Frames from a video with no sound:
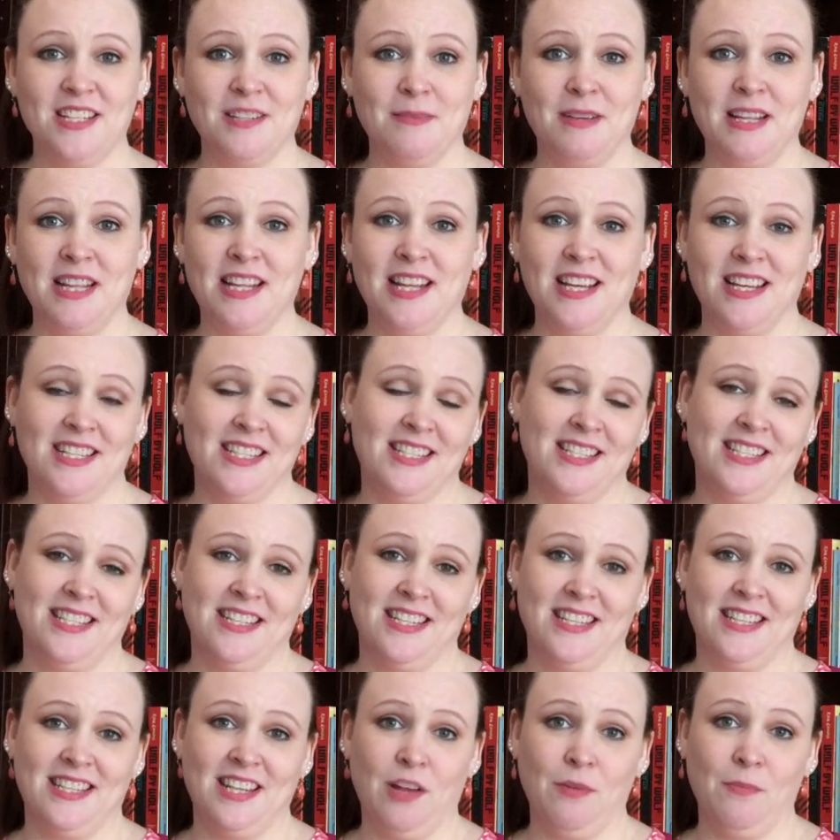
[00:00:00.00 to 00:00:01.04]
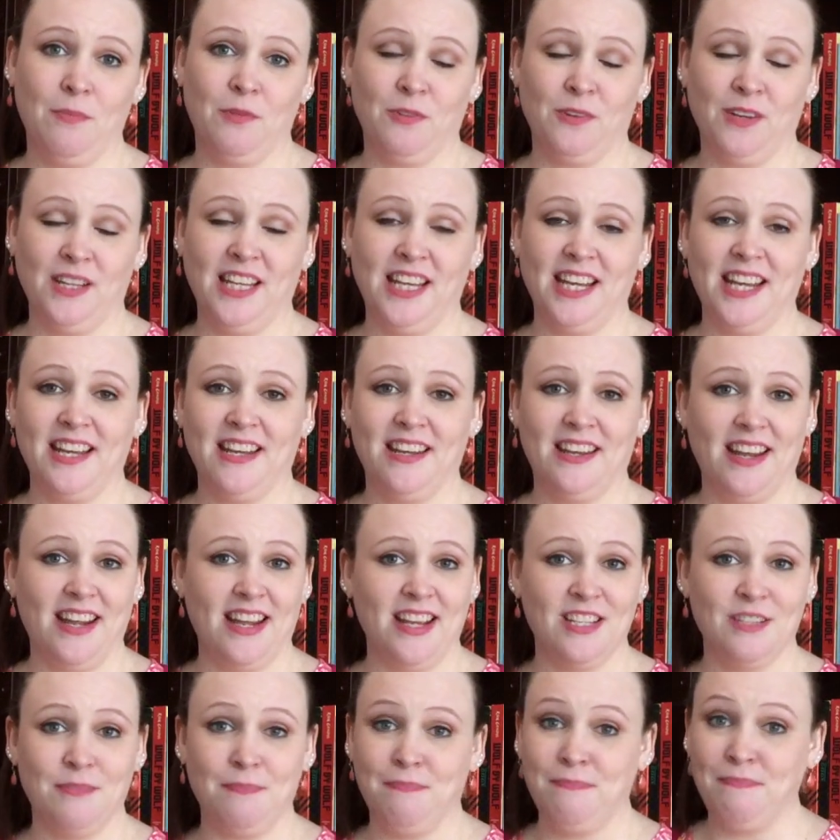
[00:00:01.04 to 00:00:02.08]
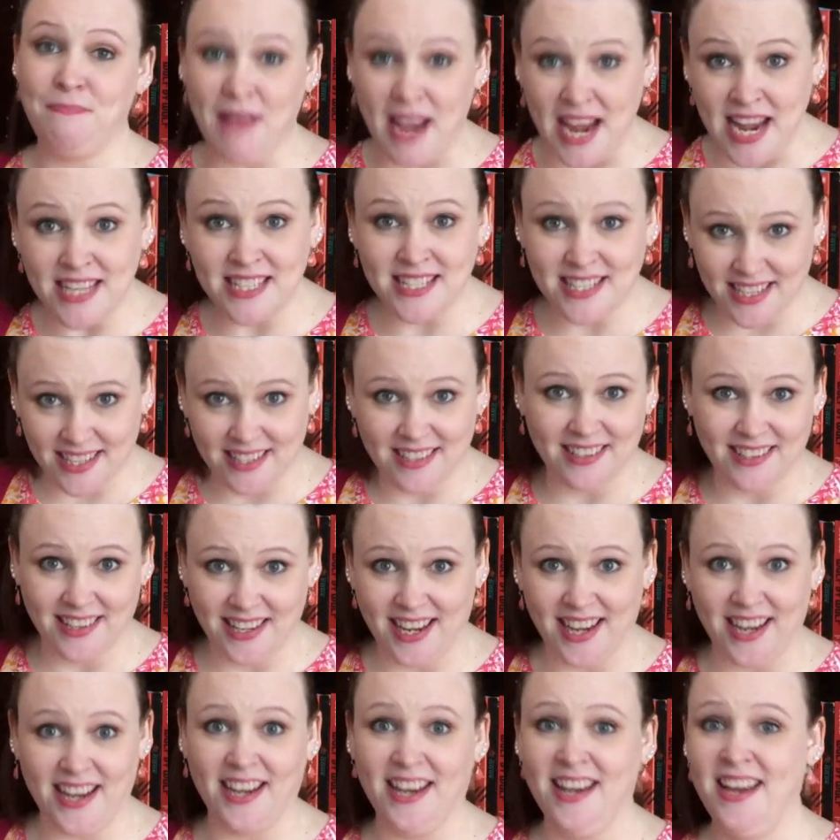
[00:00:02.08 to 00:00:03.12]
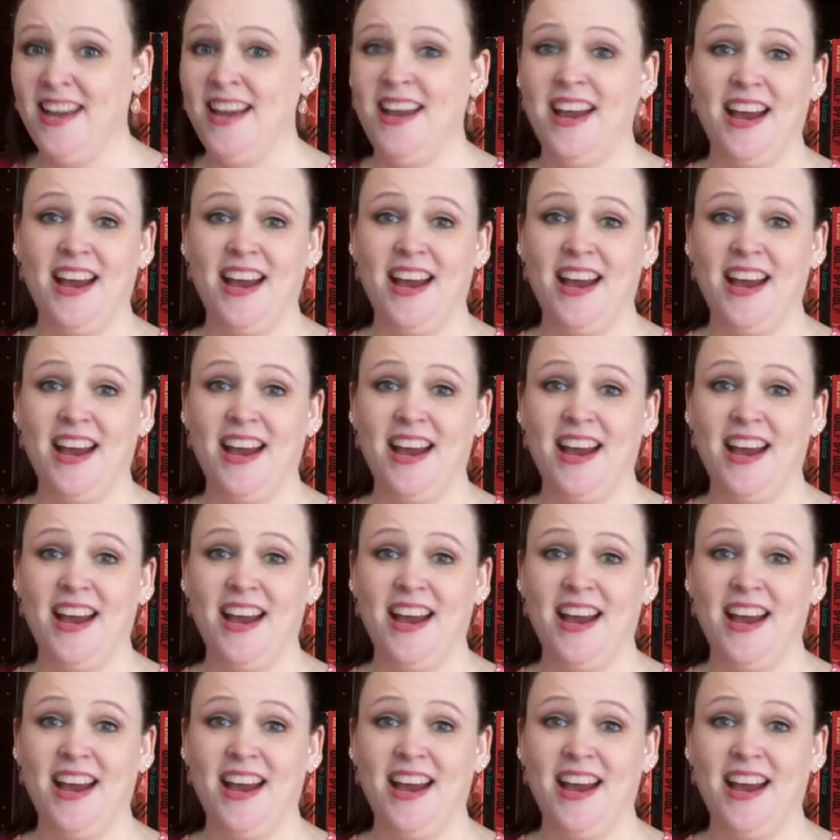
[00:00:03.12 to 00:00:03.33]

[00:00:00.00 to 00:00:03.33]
I mean, this Silmarillion is basically